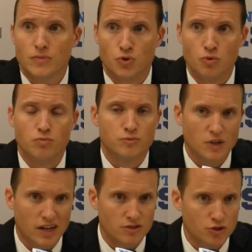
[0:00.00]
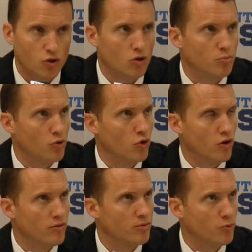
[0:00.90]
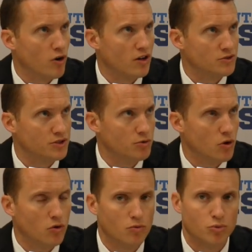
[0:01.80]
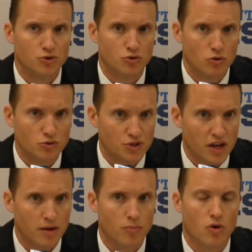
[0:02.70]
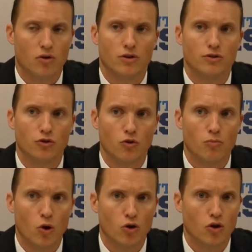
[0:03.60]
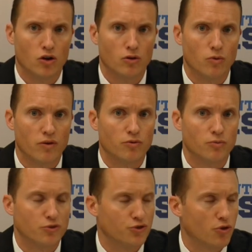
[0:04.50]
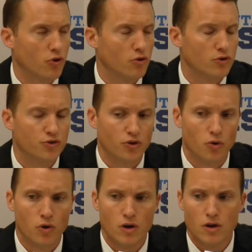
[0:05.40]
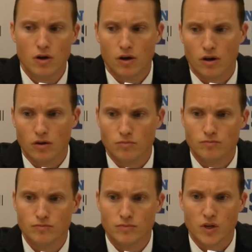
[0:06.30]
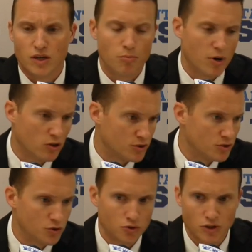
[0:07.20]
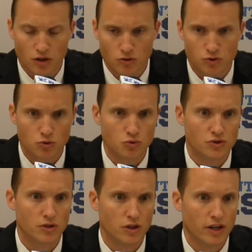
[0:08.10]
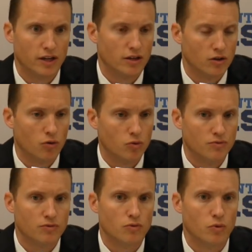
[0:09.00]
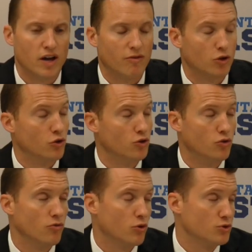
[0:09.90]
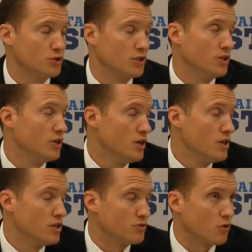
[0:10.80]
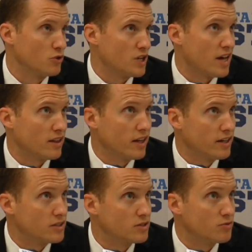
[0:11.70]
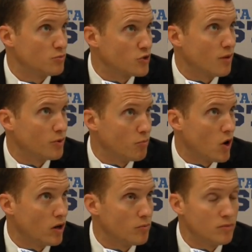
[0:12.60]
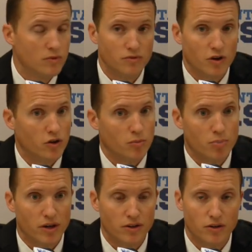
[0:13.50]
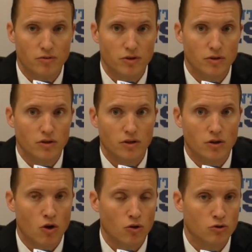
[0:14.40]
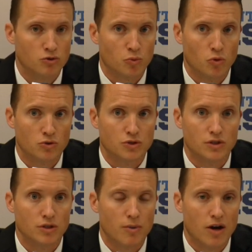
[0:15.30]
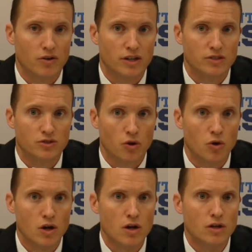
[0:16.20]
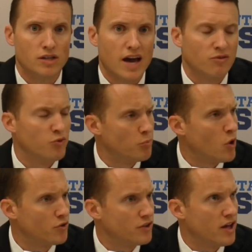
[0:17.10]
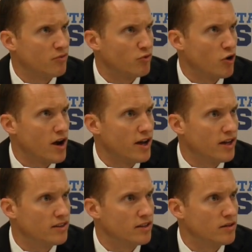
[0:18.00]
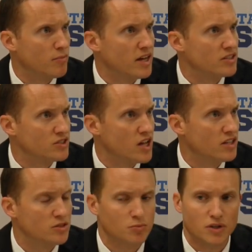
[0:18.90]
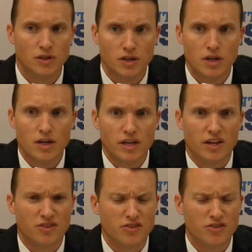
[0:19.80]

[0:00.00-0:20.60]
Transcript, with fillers: to kind of start a program from ground zero, put your own stamp on it, your own mark on it right from the start. So, um, in comparison to the other schools in the league, you know we we have a good university as far as athletics from top to bottom, very competitive in, in all our sports in the Mountain East. So to add football to that fray, I think makes sense. But yes,